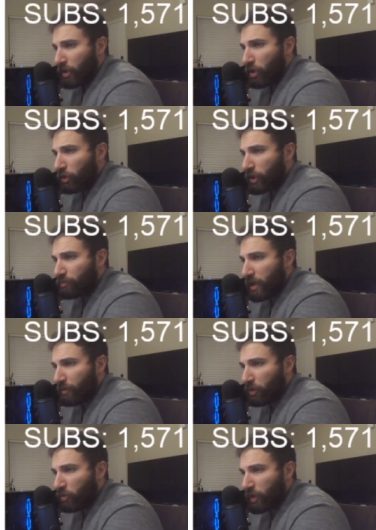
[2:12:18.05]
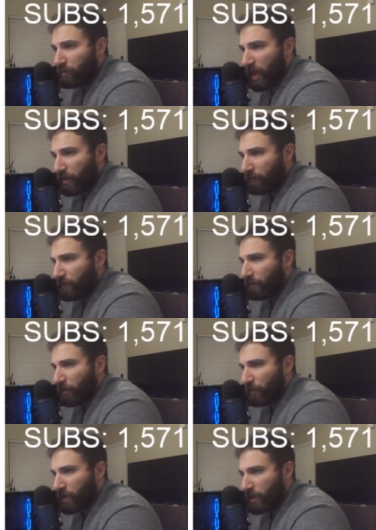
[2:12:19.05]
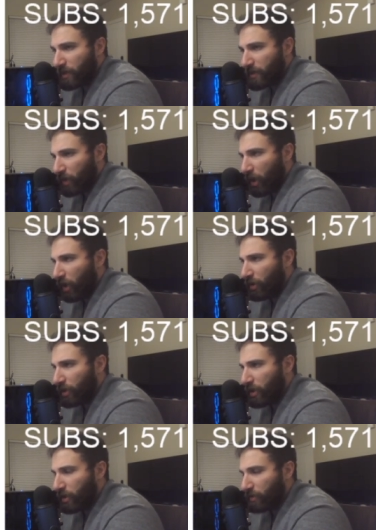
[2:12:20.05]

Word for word: The only people who would benefit from this are the